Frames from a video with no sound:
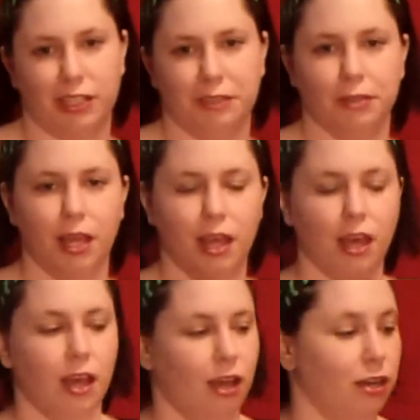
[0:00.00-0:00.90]
in it.
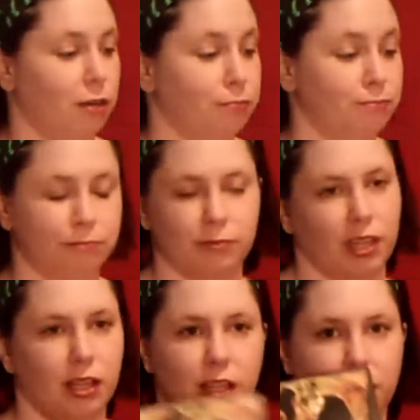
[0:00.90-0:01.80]

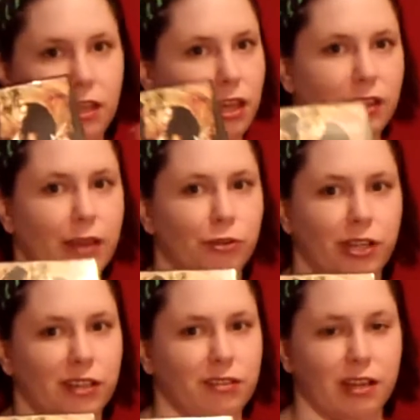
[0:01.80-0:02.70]
And they were
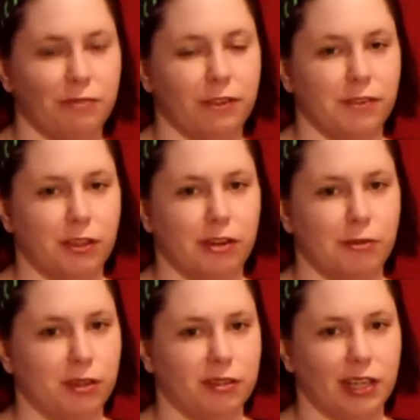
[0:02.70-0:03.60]
nice enough, even though
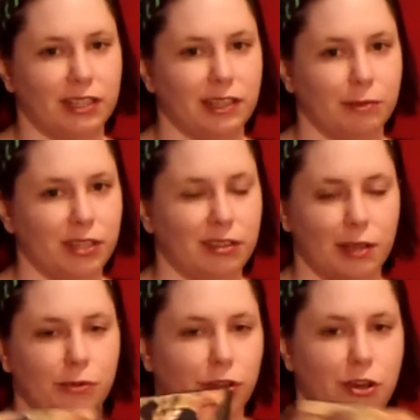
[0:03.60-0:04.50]
I wasn't at Debbie's
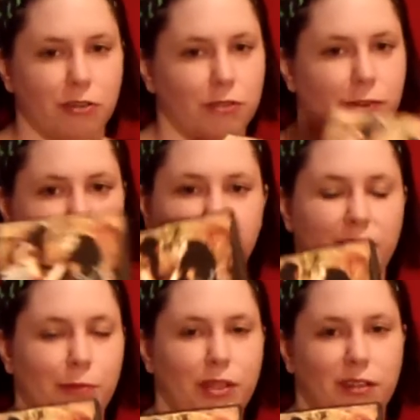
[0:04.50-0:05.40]
table, go over and
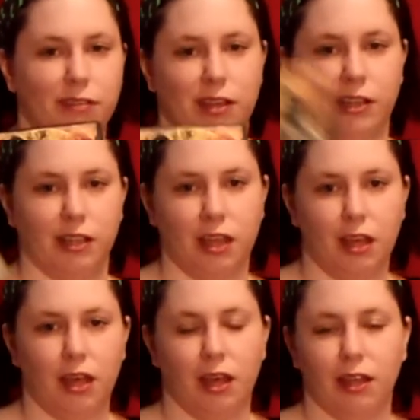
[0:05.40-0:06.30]
get Debbie to sign it.
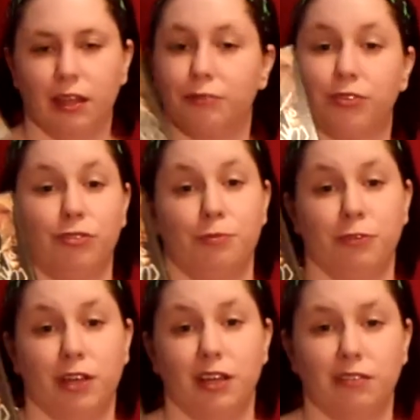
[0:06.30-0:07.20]
It was
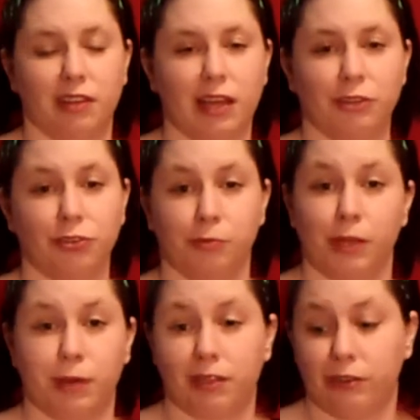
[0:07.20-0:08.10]
super nice. They told
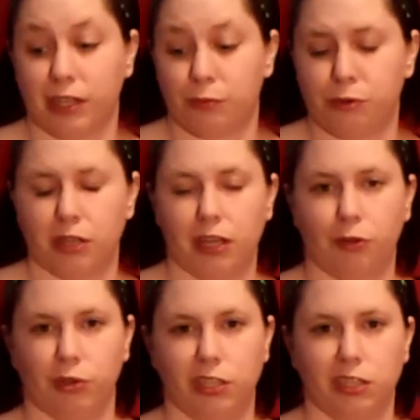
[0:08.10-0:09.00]
me about their next
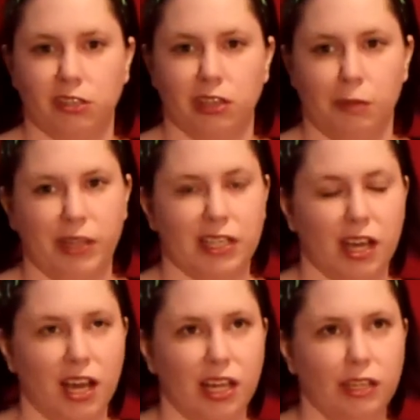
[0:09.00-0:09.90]
project, which is
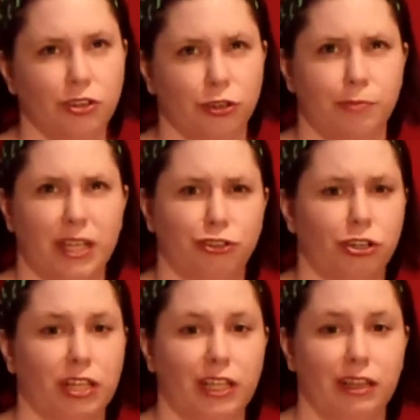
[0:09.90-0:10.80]
Clementine, or My
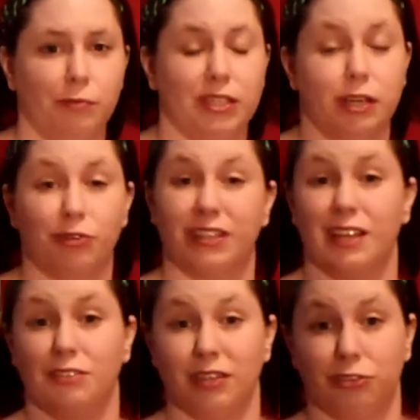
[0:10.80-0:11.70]
Darling Clementine, which
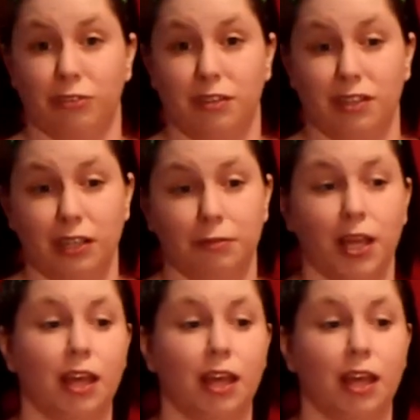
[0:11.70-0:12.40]
sounds interesting.